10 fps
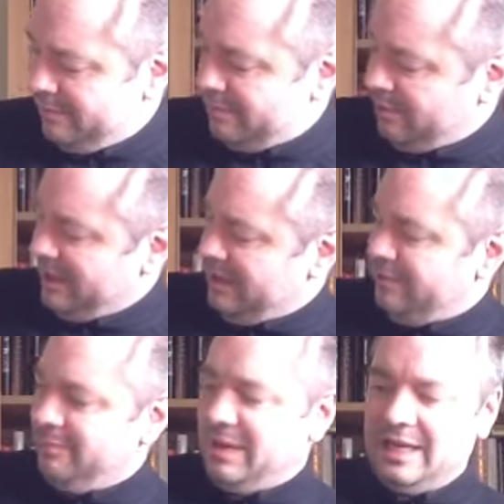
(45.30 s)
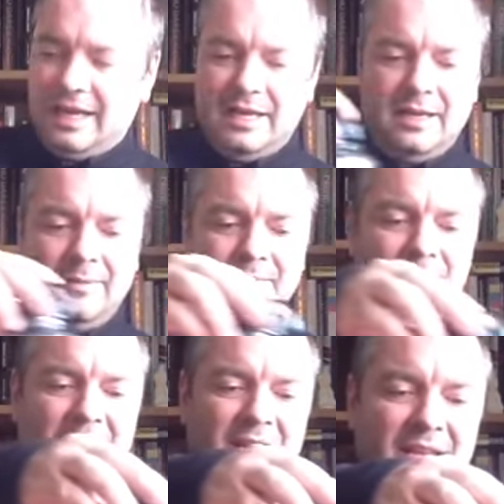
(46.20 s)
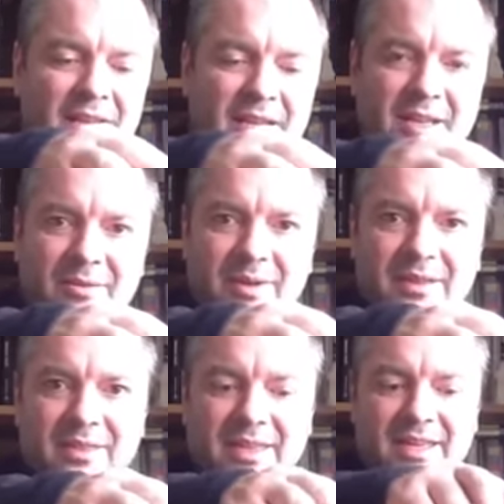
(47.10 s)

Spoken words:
Probably familiar with